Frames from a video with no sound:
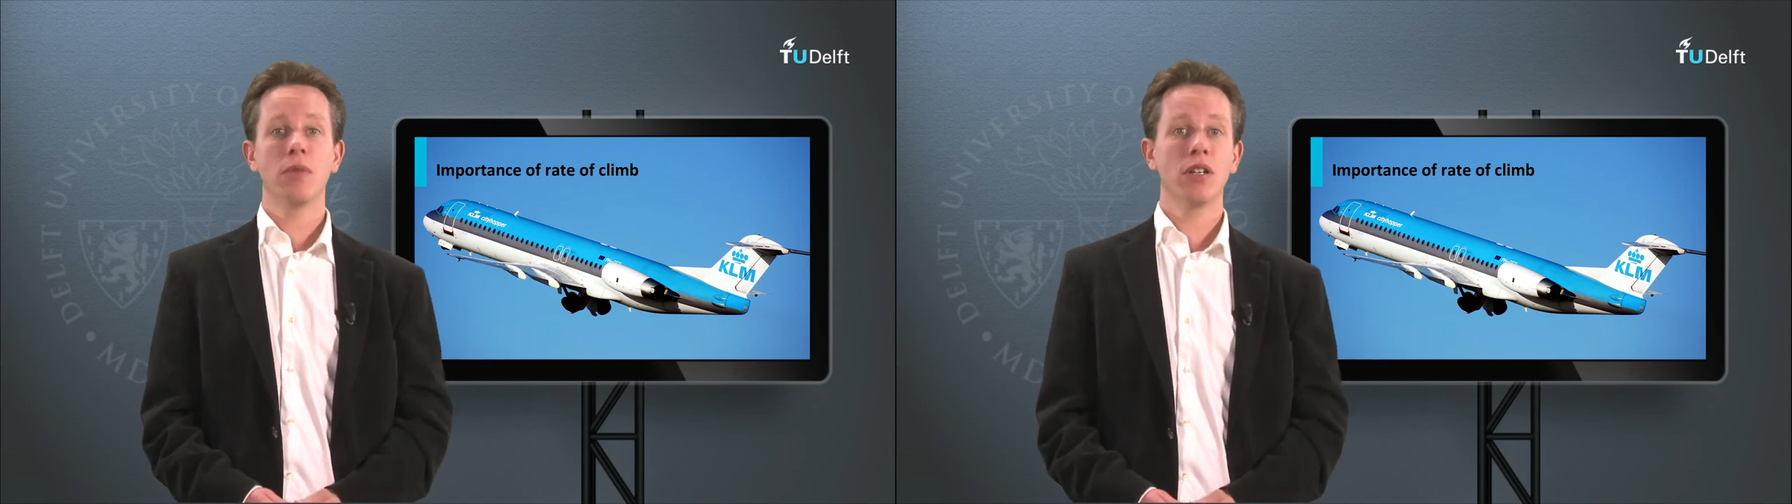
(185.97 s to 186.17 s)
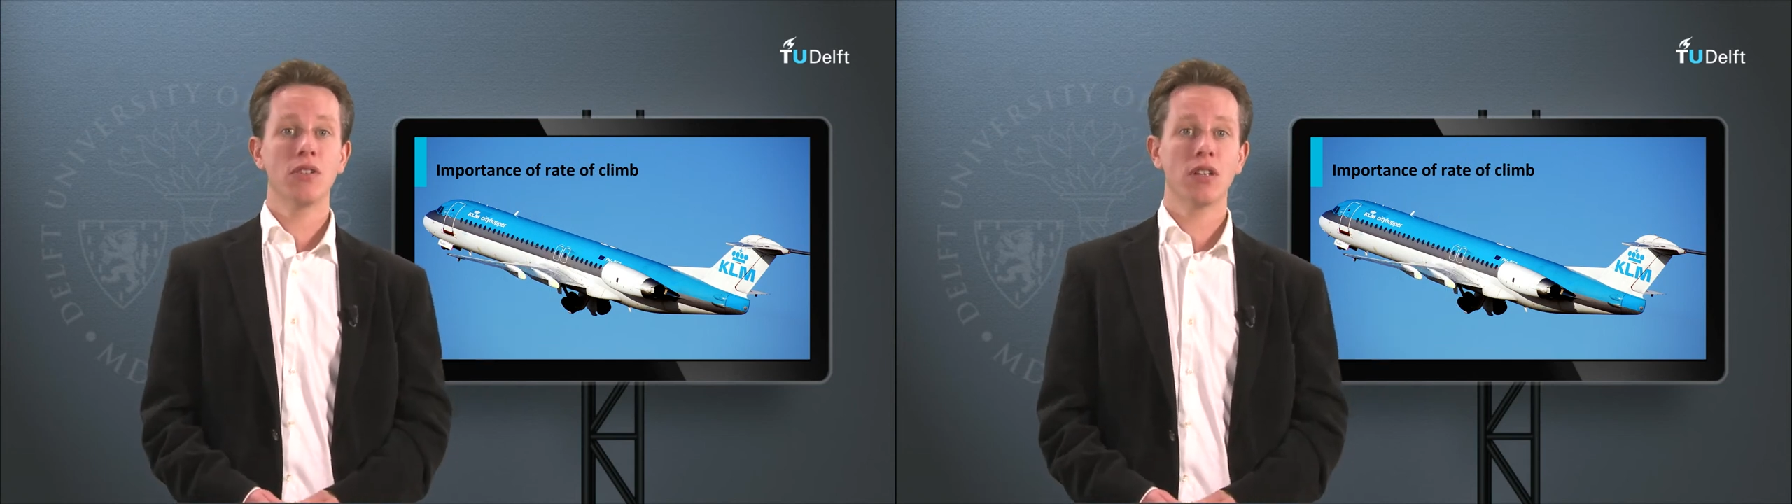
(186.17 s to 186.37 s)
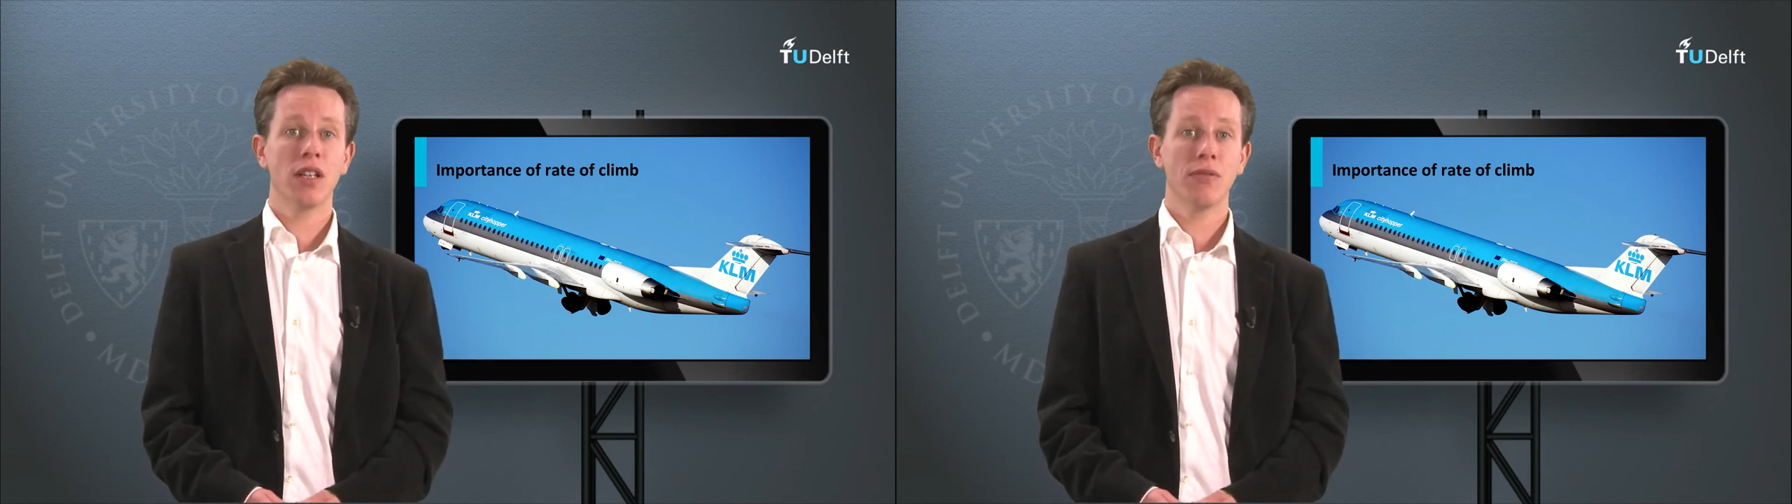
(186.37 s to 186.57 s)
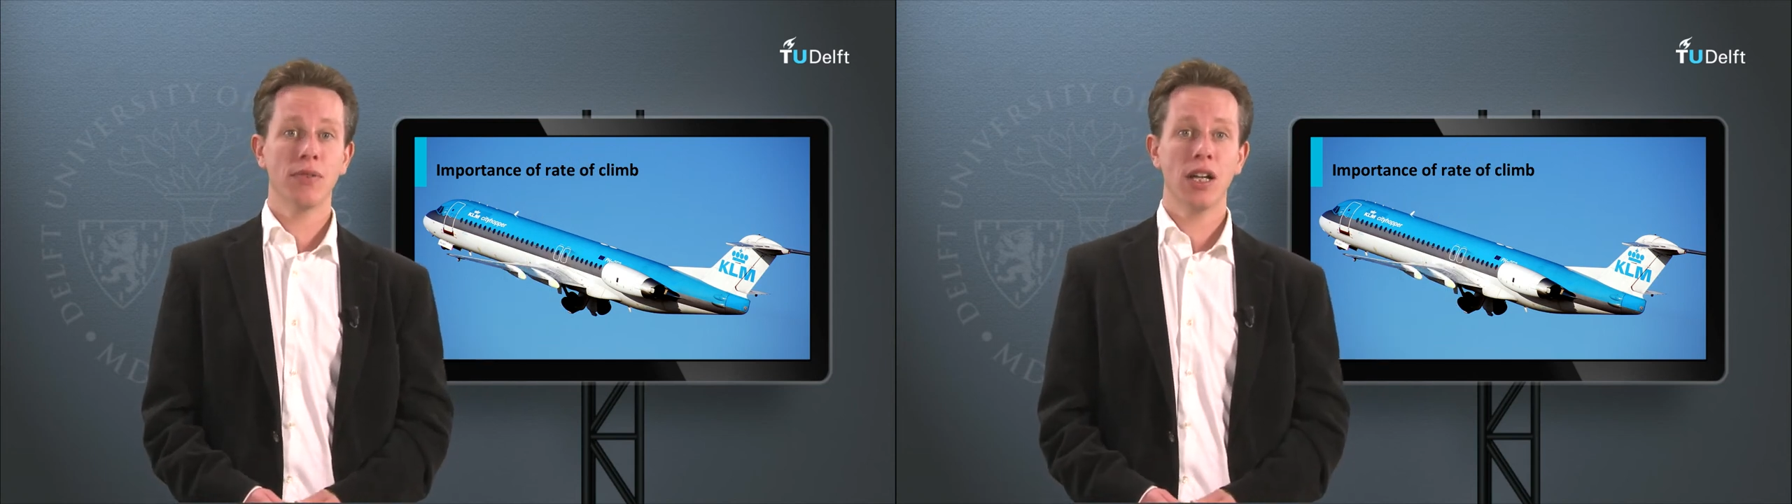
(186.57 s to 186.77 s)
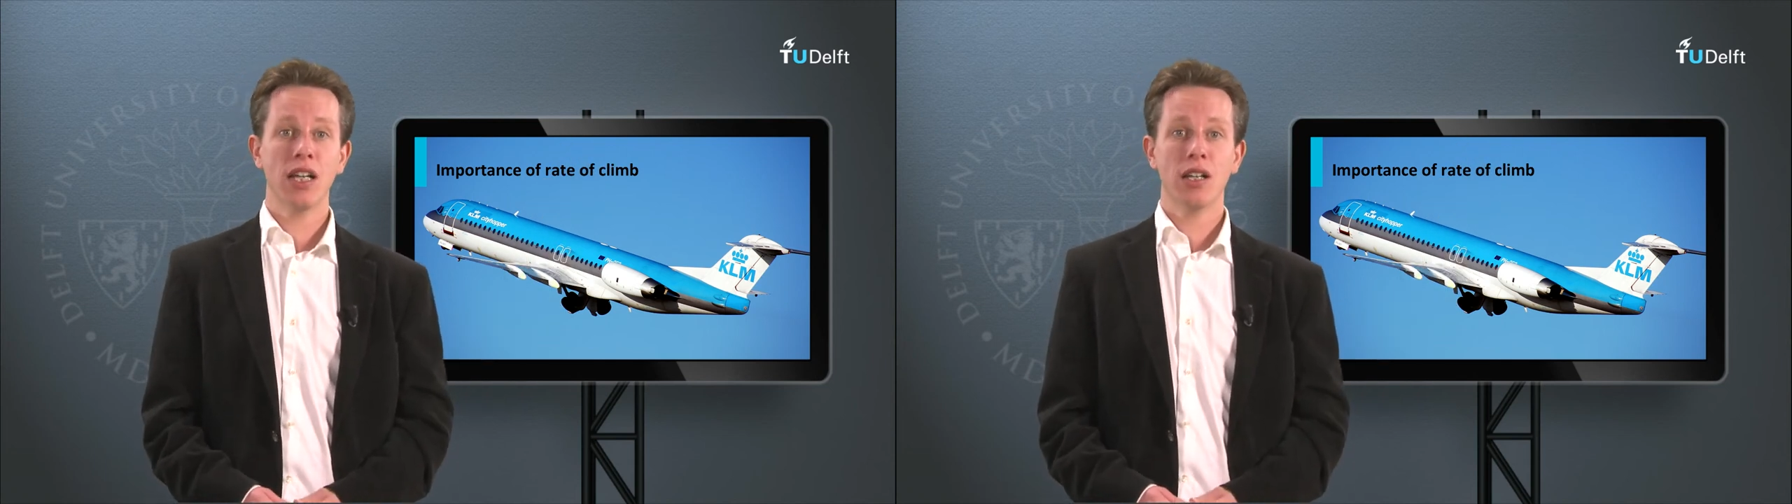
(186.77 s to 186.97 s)
because it can
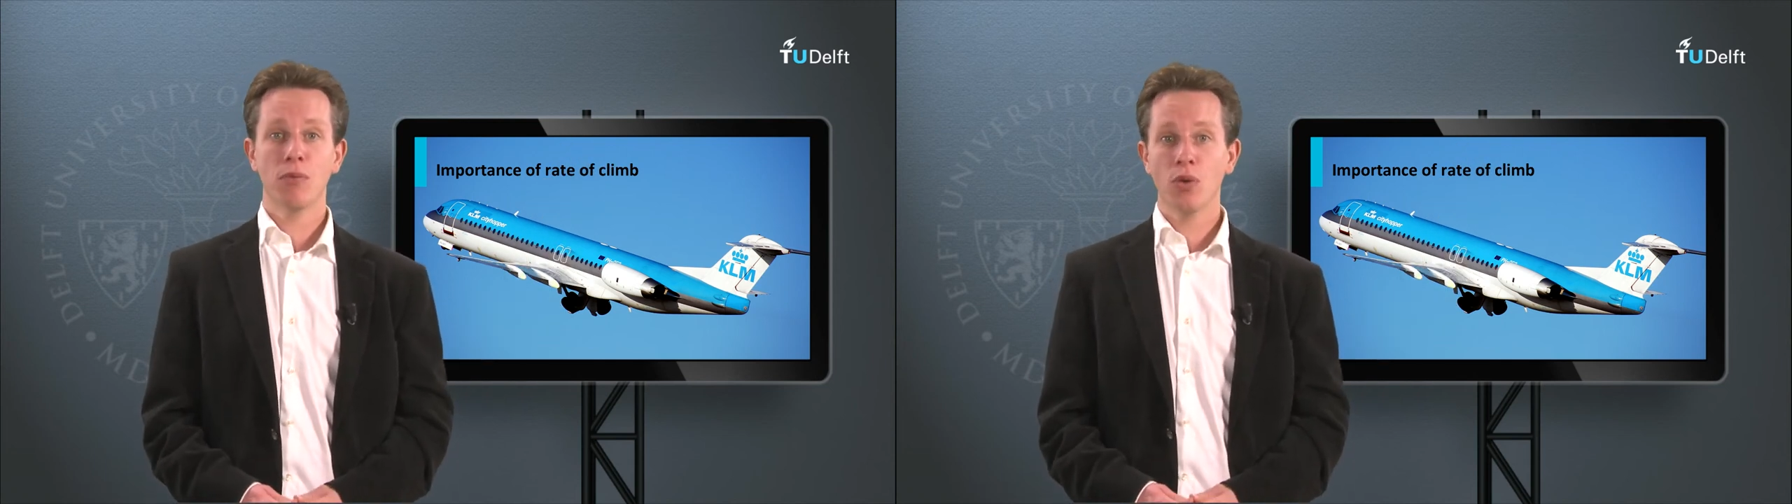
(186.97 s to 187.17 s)
fly